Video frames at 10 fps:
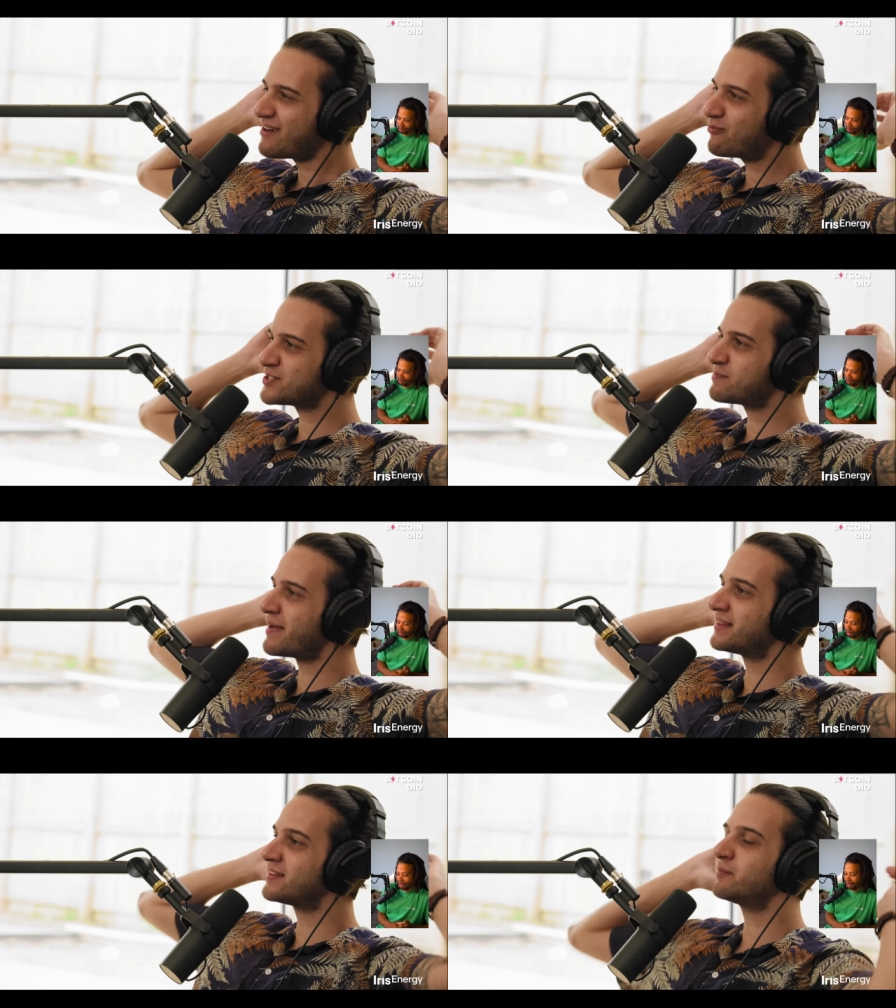It was
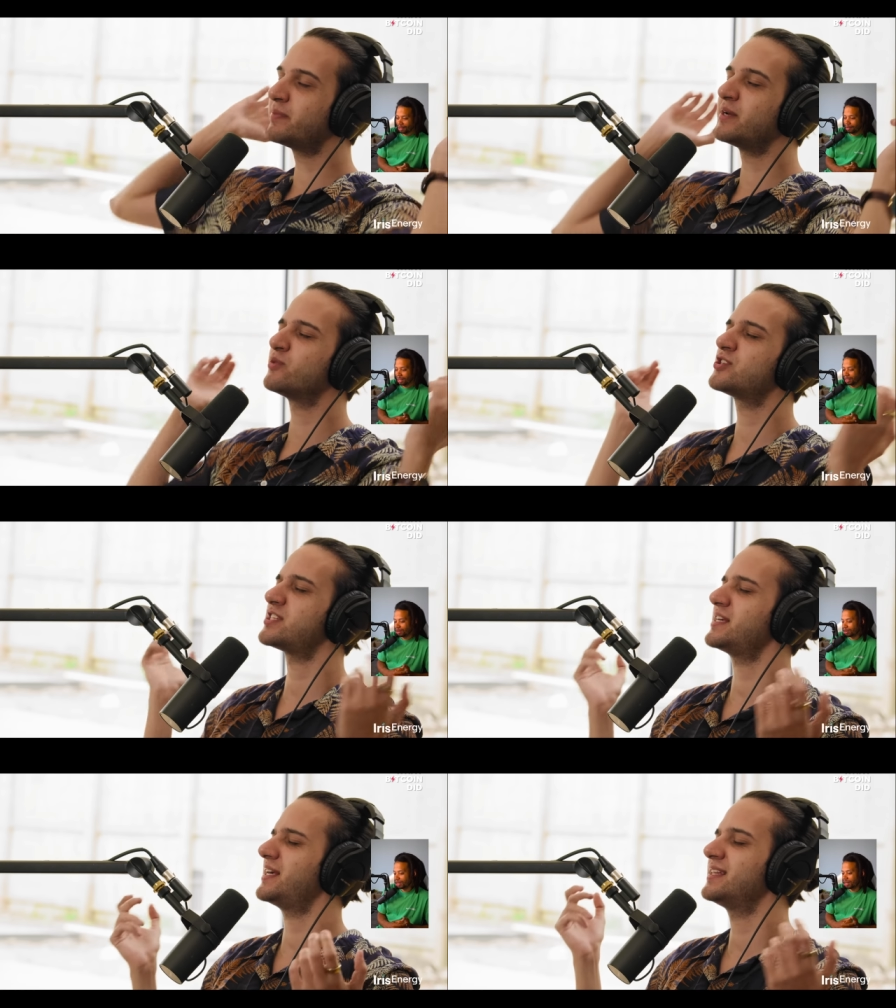mental, yeah, but it was
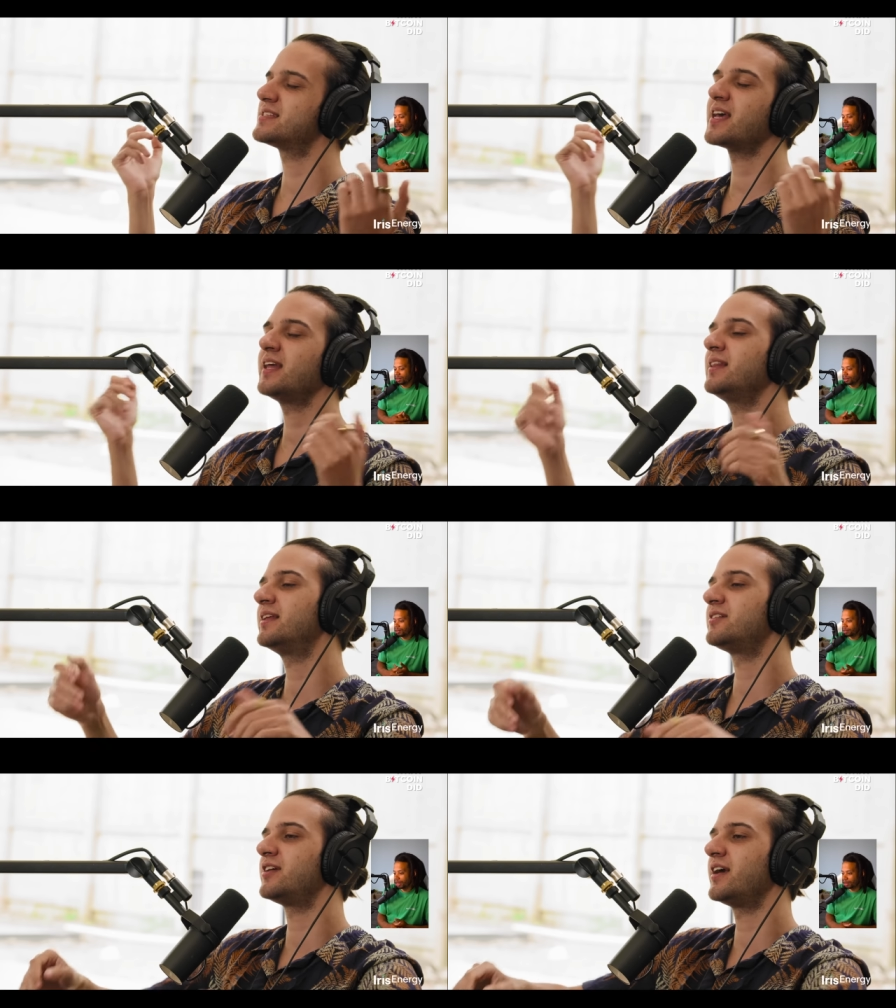insanely cult,
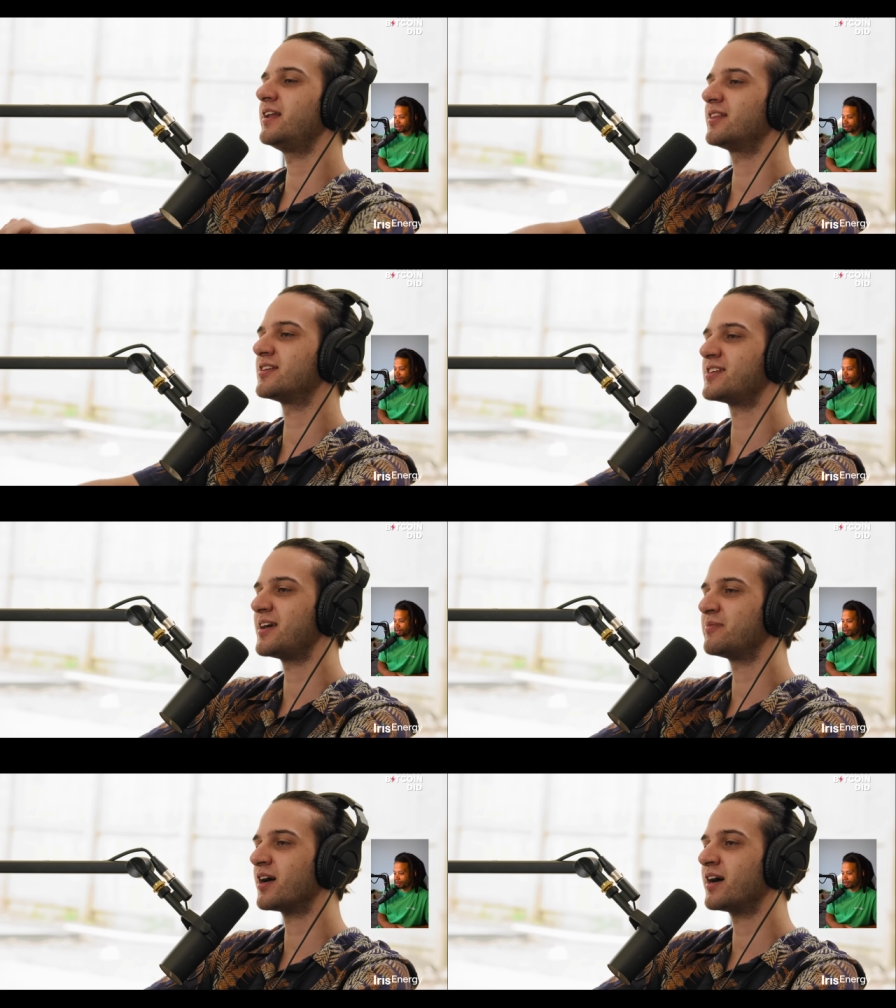entertaining, man, at the
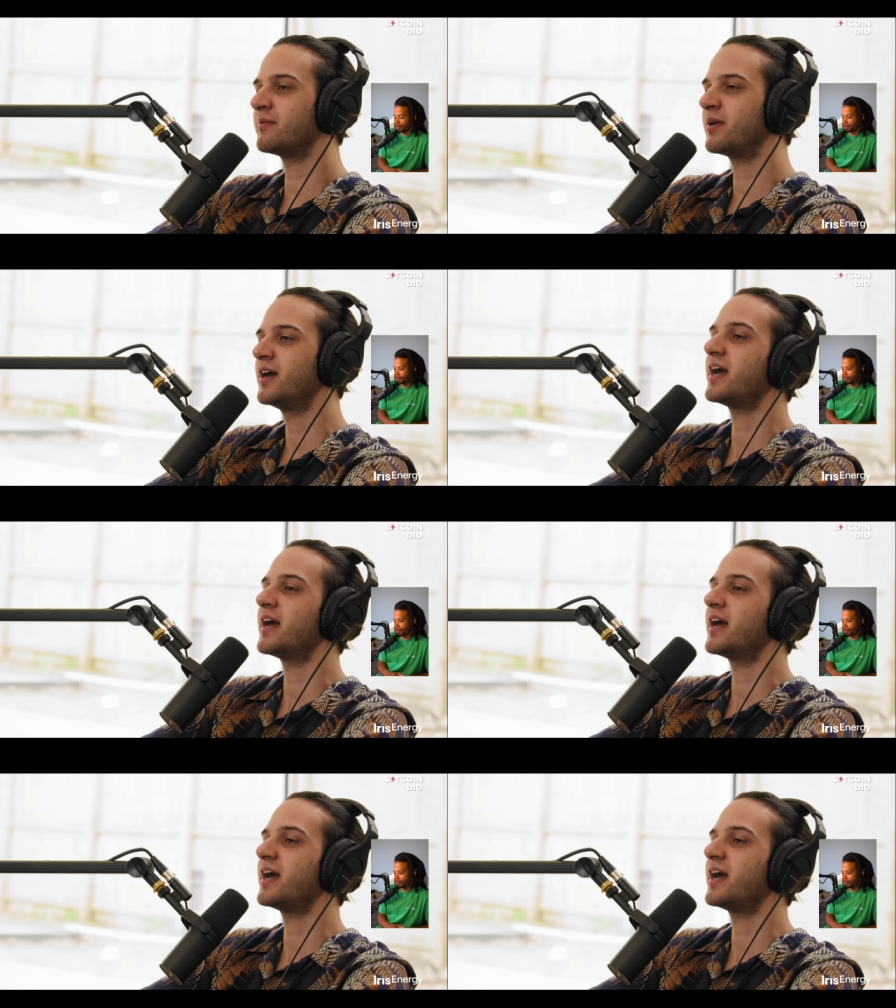same time.